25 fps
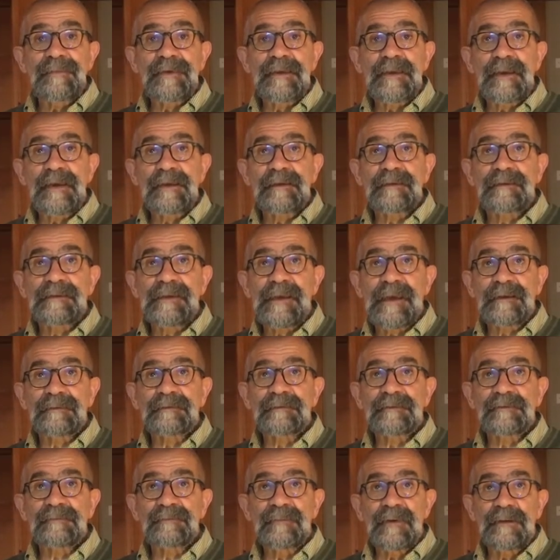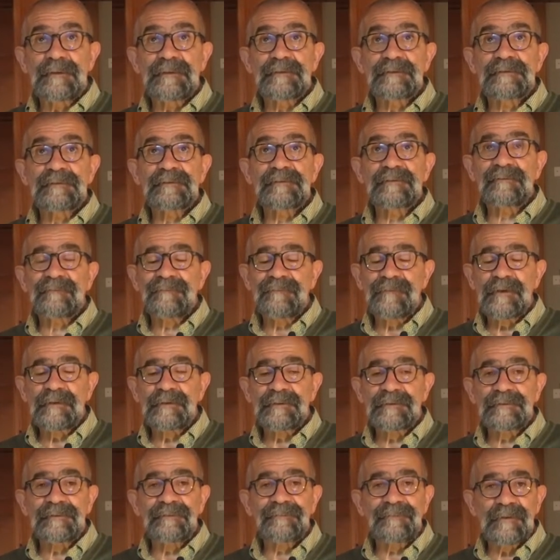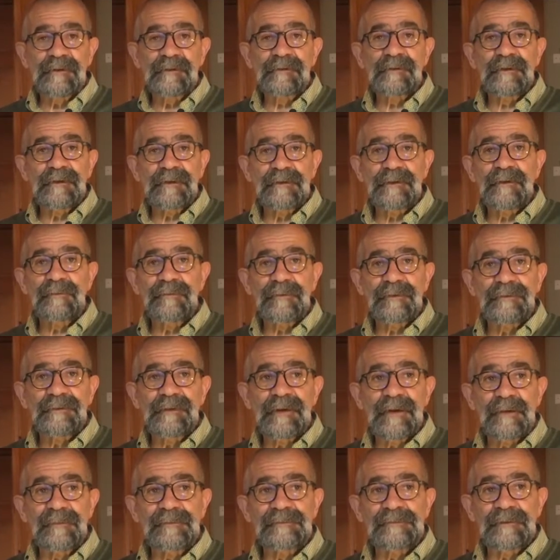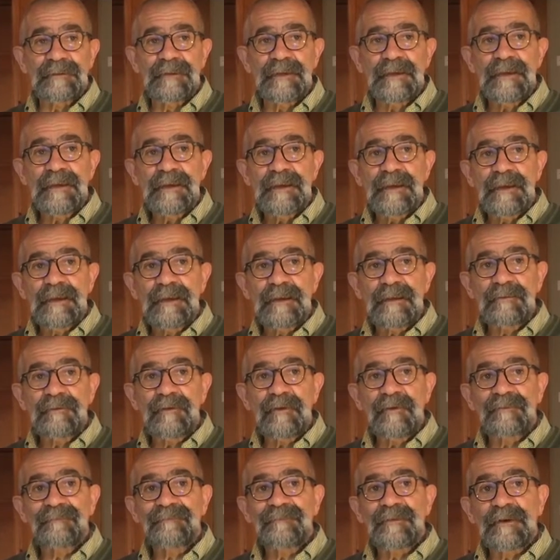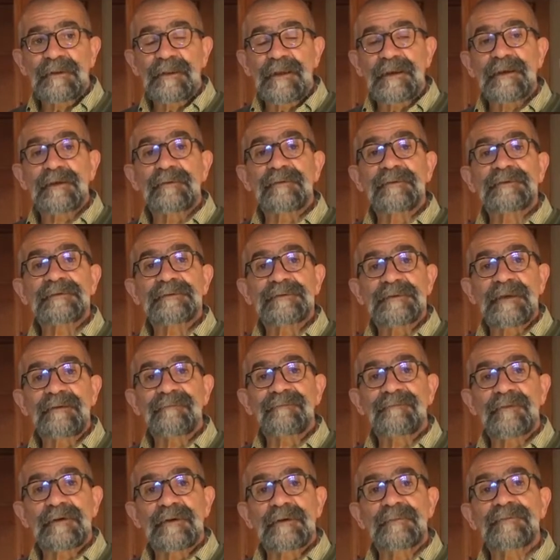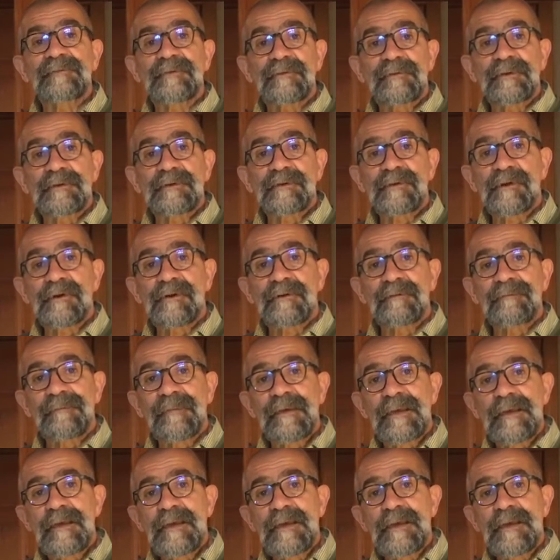He had attacked his mother's fairly severely a number of times, and no one felt like it was safe for him to return.